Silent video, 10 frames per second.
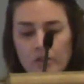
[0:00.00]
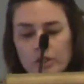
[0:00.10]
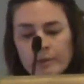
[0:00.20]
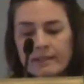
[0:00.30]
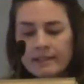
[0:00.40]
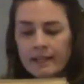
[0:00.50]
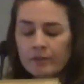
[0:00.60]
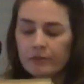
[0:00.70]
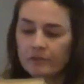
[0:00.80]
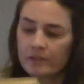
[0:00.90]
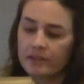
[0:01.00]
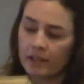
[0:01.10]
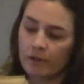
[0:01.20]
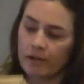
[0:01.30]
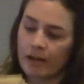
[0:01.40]
So instead of
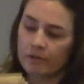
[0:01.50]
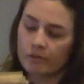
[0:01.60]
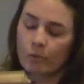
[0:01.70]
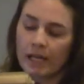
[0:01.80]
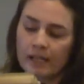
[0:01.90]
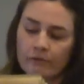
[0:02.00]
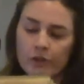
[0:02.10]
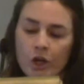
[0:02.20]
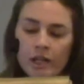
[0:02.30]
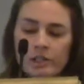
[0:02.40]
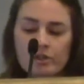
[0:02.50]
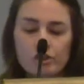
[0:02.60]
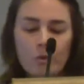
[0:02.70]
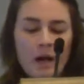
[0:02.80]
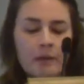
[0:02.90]
sitting around and waiting for God to
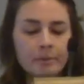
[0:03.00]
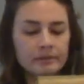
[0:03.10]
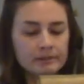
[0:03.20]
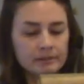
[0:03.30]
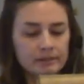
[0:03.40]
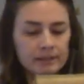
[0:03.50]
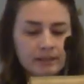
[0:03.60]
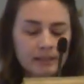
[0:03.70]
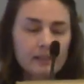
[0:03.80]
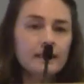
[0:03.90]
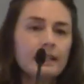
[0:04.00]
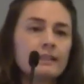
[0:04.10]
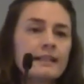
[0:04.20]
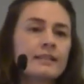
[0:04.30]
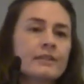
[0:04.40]
show up,
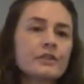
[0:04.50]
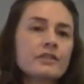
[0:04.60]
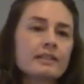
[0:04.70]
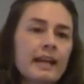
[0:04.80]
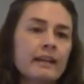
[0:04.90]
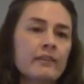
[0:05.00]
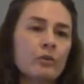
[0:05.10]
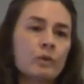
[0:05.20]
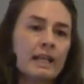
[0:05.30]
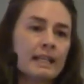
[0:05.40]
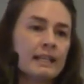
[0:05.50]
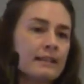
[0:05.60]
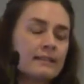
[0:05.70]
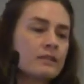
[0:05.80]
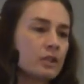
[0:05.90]
let's understand that waiting
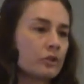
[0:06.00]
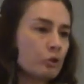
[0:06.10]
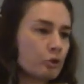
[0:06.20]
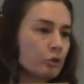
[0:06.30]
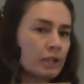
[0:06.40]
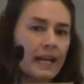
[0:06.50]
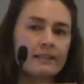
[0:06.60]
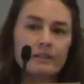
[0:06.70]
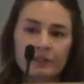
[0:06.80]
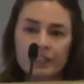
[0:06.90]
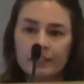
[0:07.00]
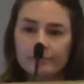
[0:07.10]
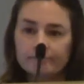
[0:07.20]
isn't a neutral activity.